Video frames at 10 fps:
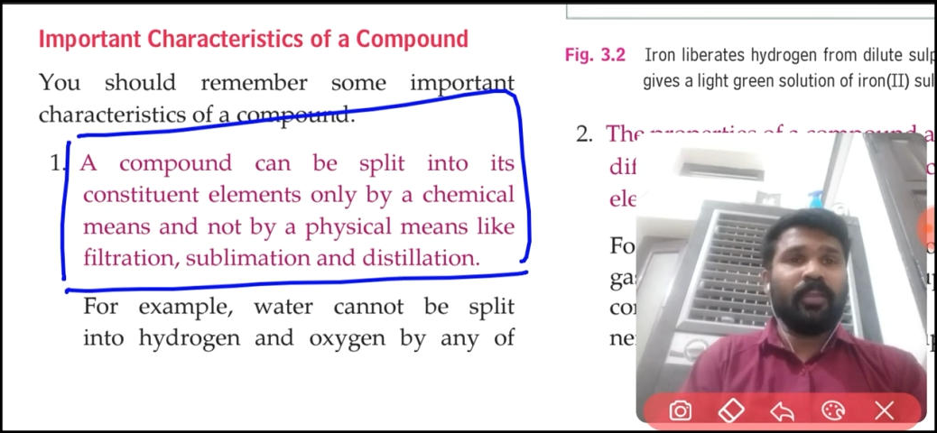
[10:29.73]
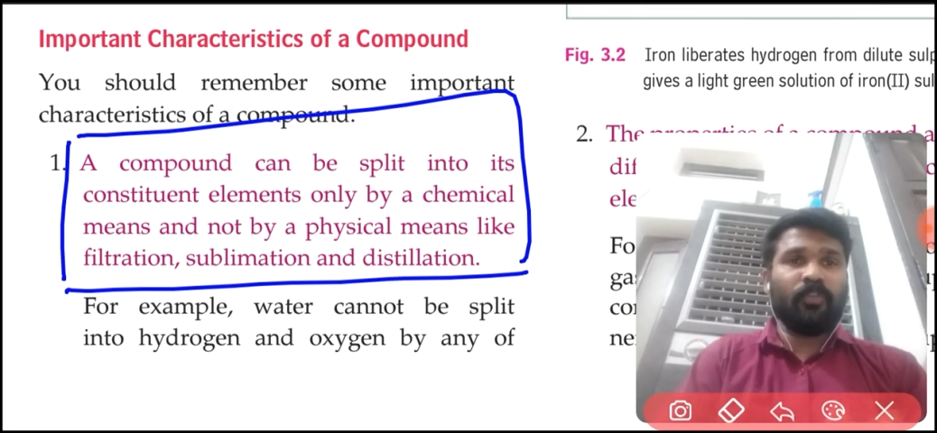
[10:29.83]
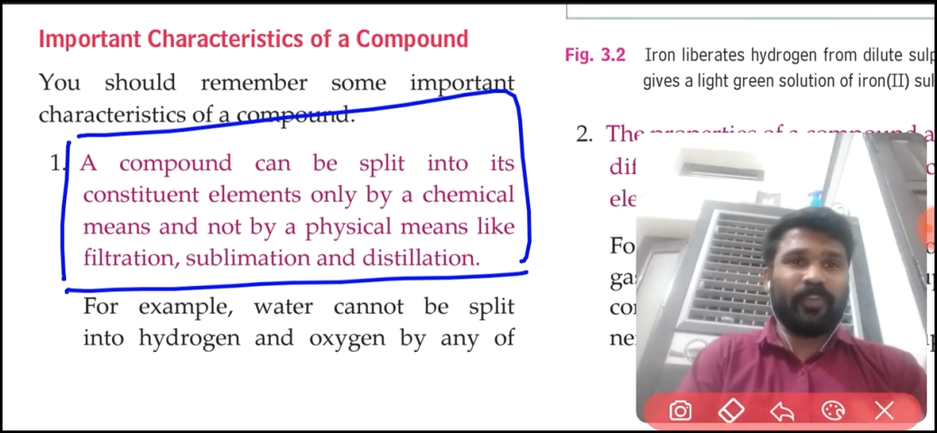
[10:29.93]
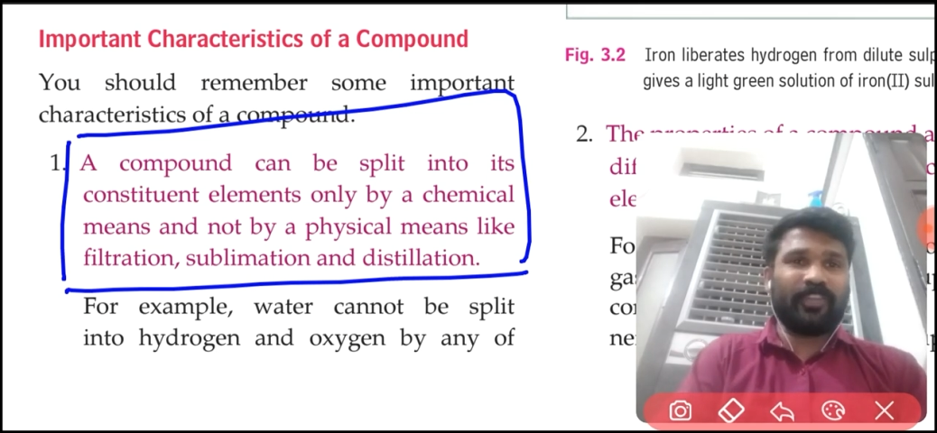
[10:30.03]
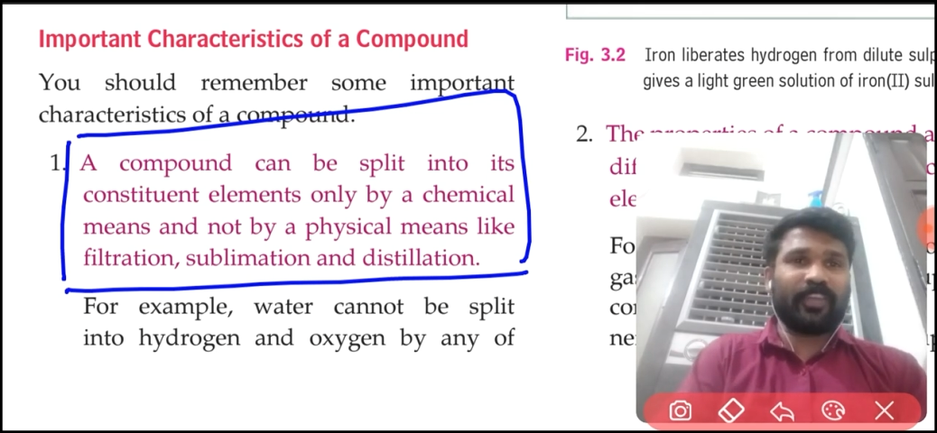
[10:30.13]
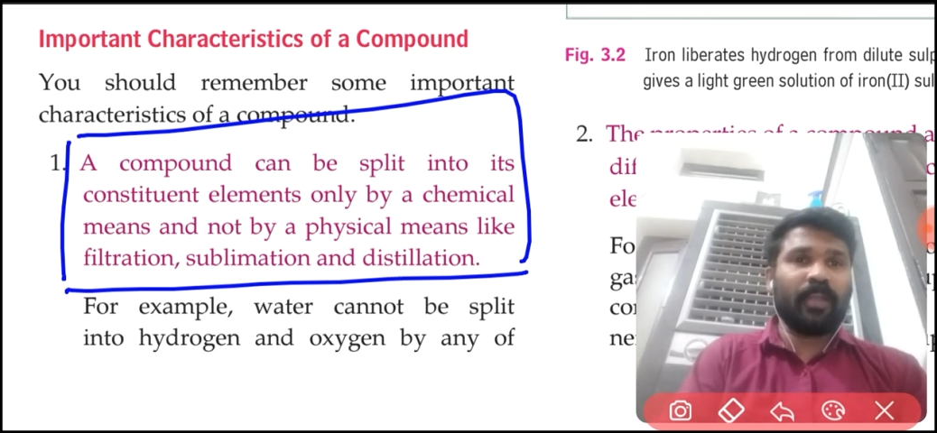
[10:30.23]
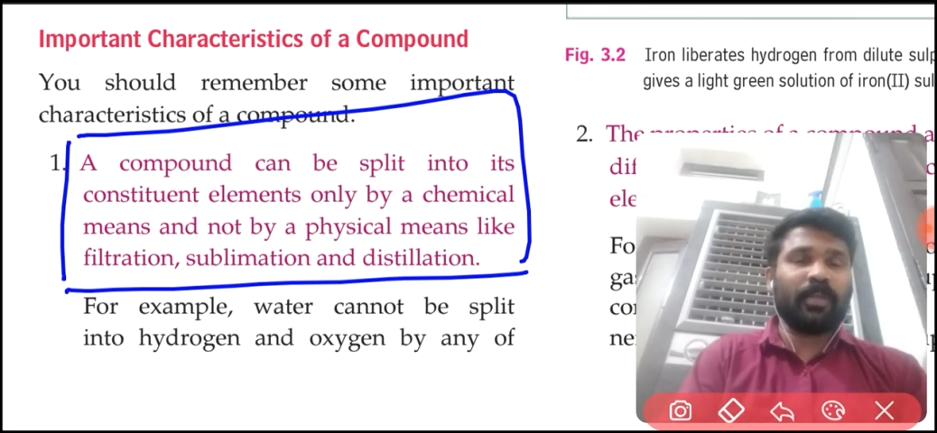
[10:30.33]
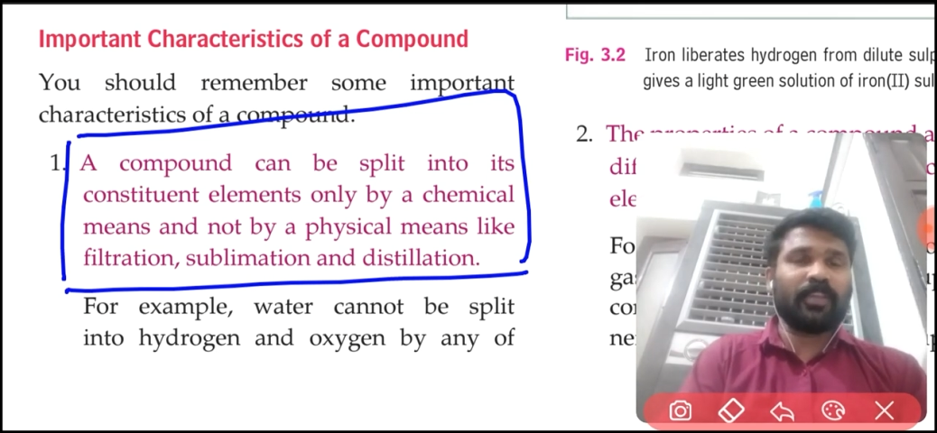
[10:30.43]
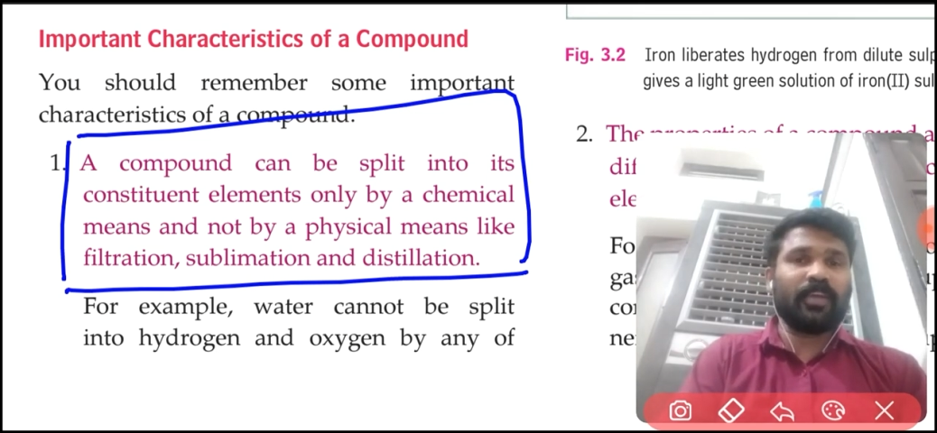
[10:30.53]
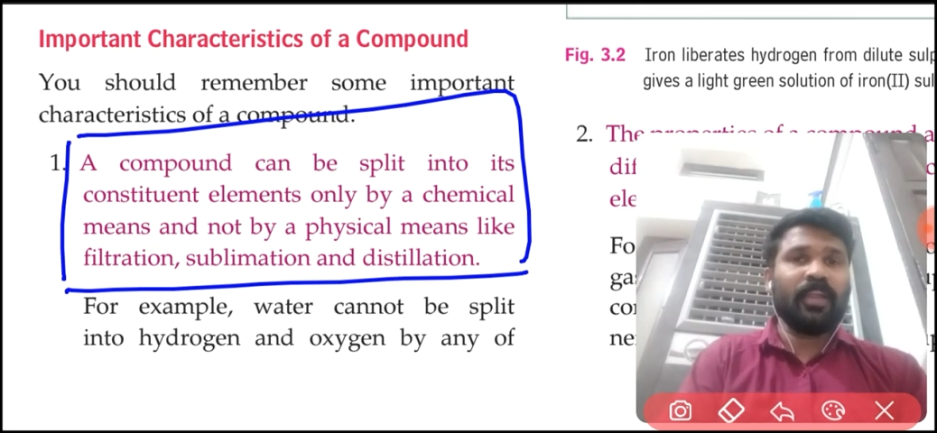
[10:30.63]
physical
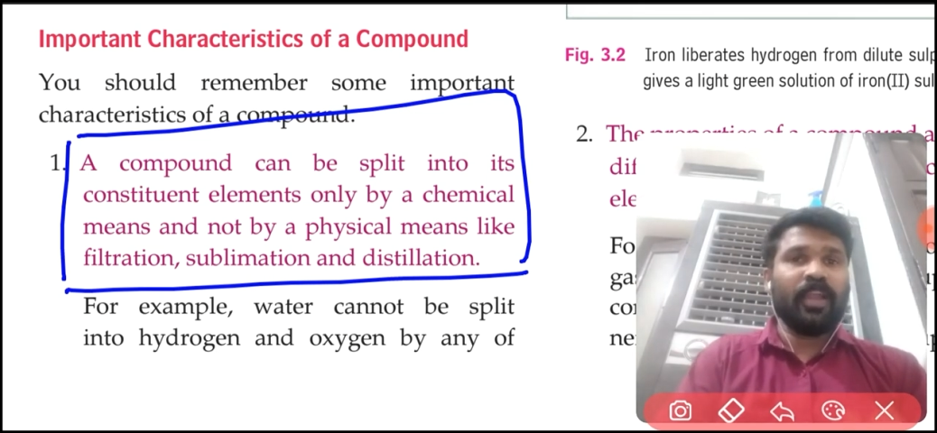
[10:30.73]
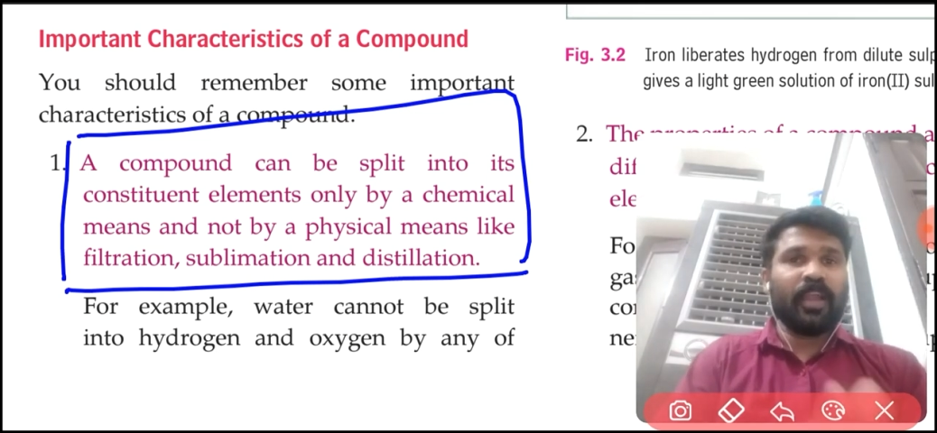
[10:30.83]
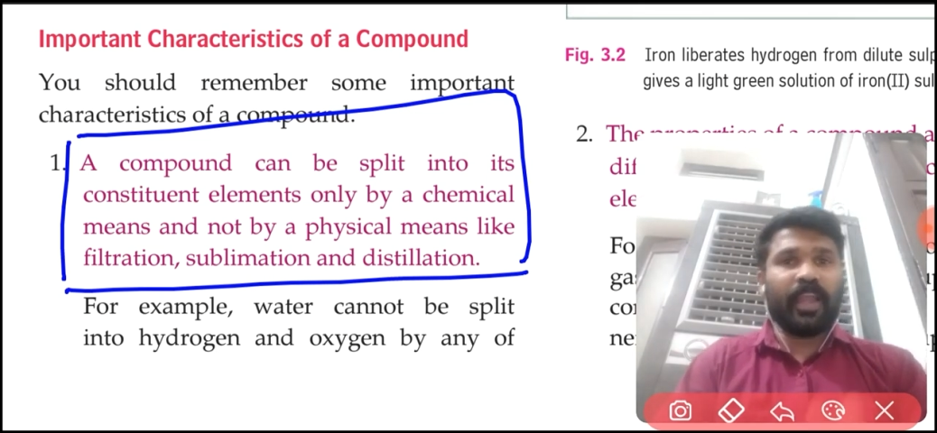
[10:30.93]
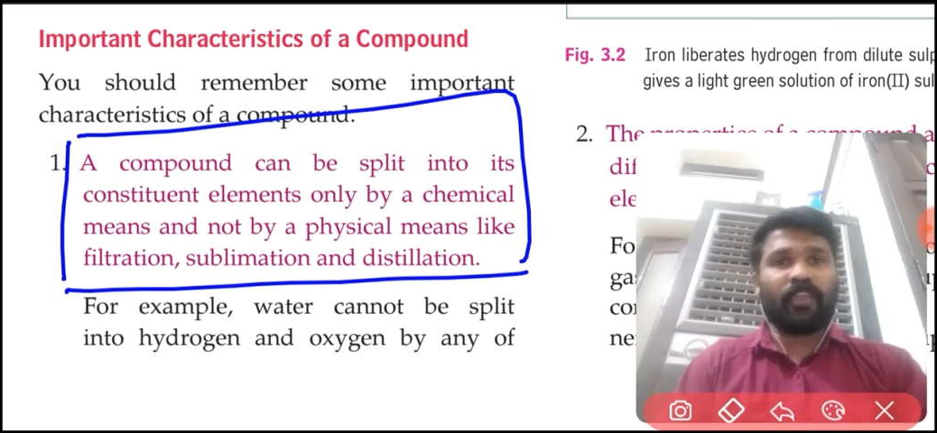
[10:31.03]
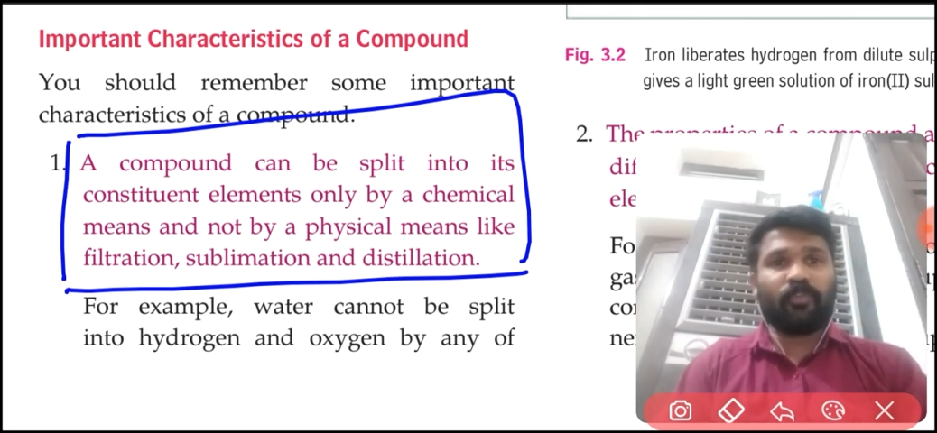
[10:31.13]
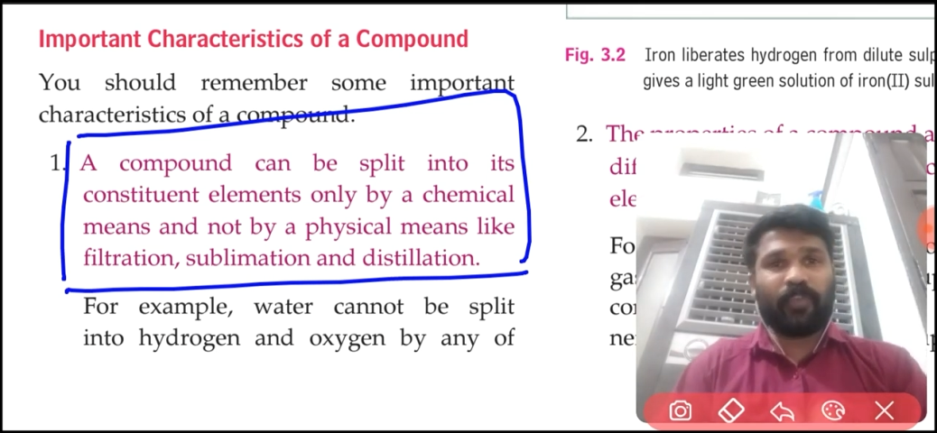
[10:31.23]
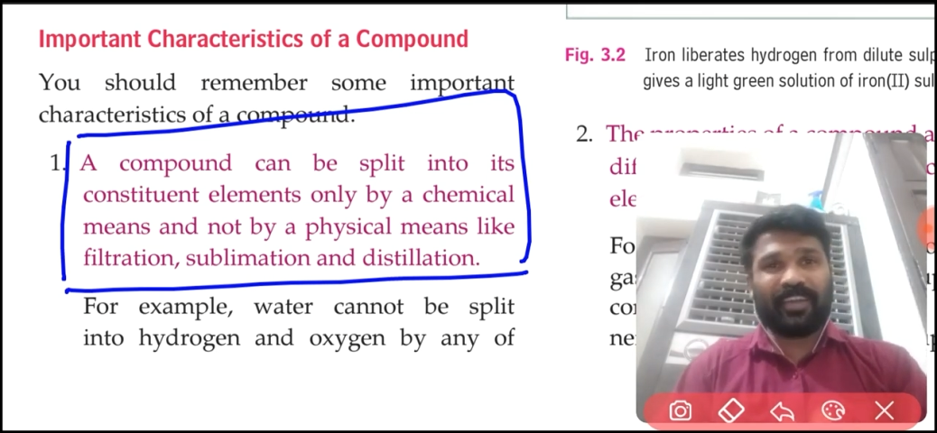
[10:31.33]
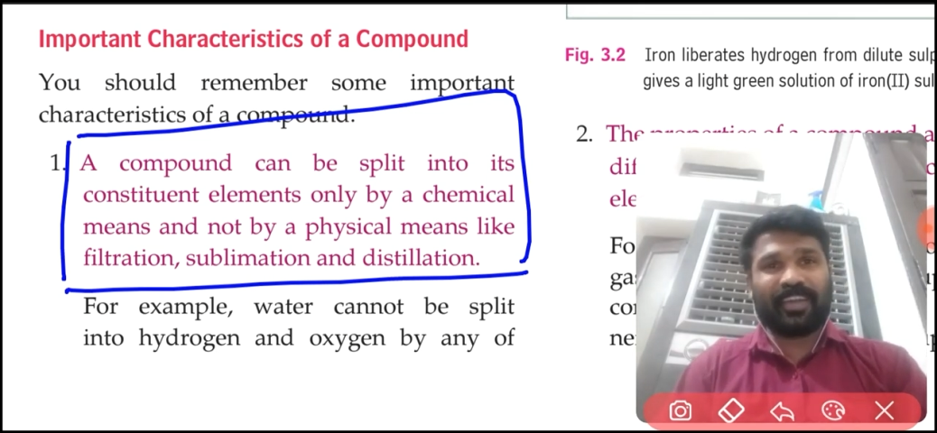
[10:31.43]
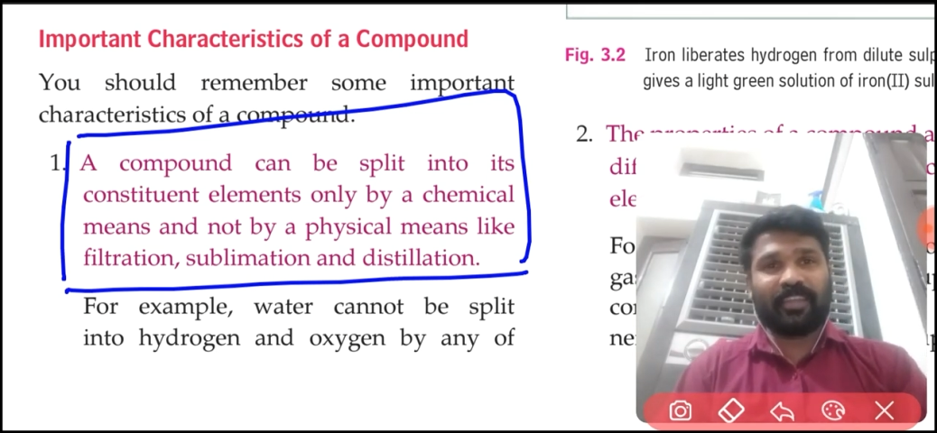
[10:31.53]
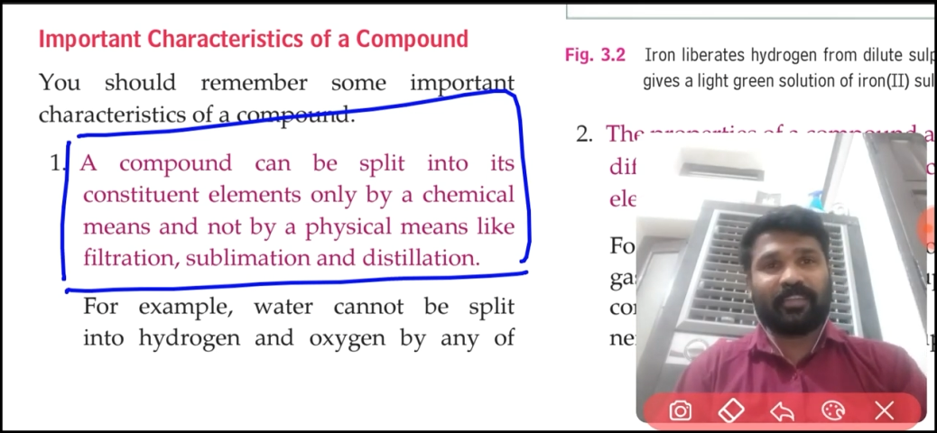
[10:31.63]
method like
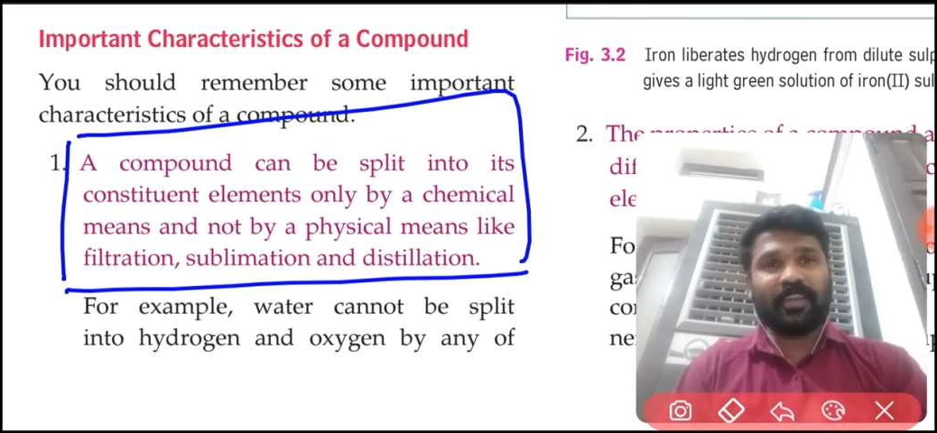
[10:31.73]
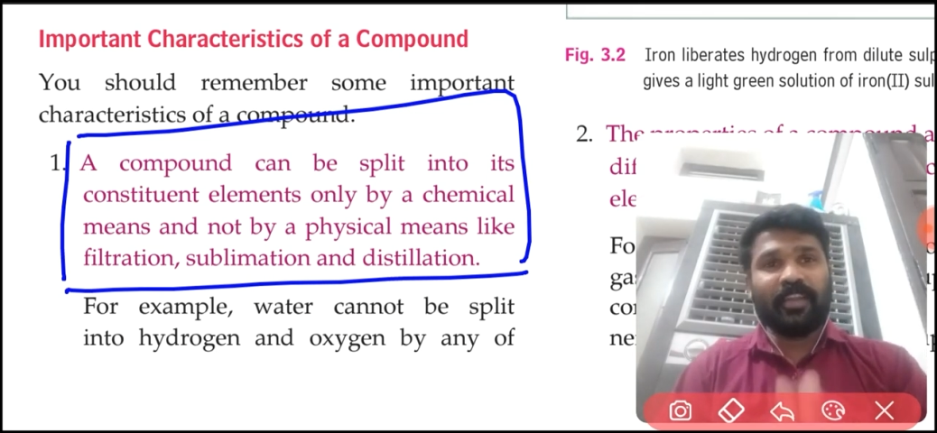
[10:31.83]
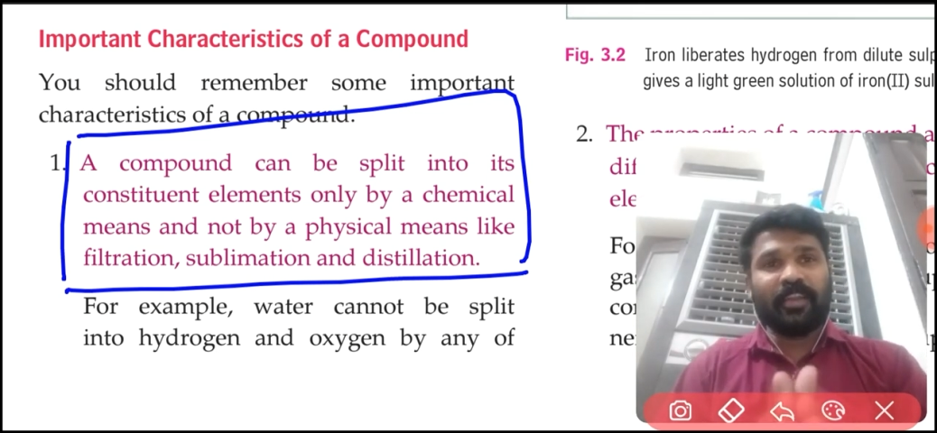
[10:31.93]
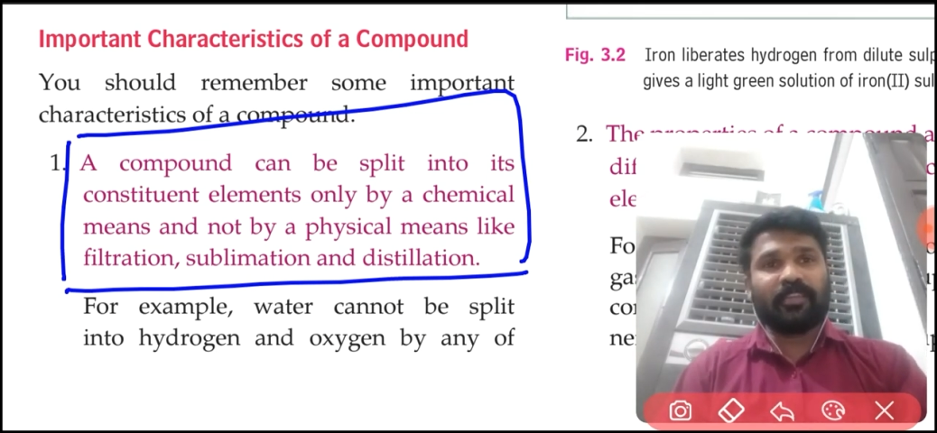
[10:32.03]
filtration,